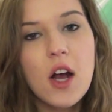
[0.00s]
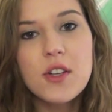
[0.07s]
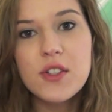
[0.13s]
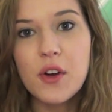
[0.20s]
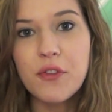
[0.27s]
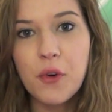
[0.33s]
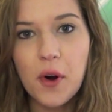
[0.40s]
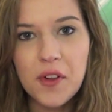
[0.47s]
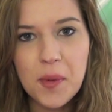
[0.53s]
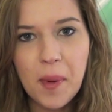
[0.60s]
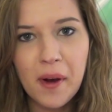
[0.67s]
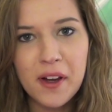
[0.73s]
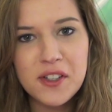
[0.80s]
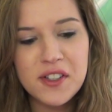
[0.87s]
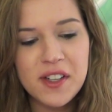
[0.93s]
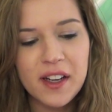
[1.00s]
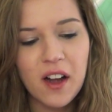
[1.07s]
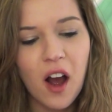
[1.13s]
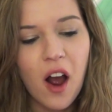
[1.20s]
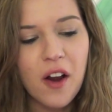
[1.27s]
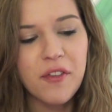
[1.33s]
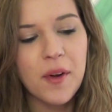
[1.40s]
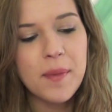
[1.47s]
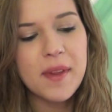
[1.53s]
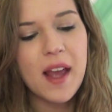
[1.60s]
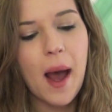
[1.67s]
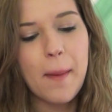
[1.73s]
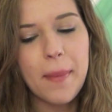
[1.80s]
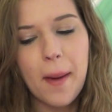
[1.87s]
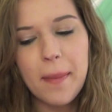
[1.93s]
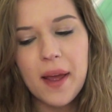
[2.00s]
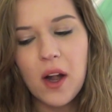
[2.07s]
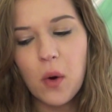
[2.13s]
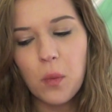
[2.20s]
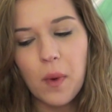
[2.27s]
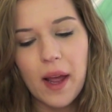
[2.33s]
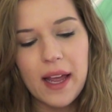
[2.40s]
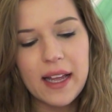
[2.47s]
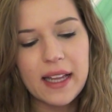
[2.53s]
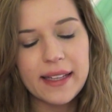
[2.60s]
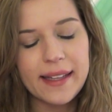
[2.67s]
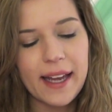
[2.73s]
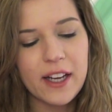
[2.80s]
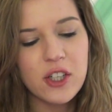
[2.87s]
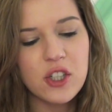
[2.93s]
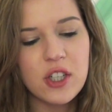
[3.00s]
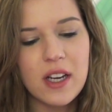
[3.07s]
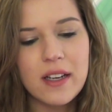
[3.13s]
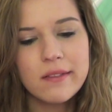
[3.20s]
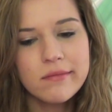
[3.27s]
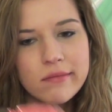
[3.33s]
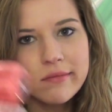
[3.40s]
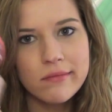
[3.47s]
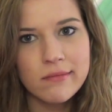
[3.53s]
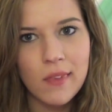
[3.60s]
So four of the polishes I got are from the Up, Up and Away collection.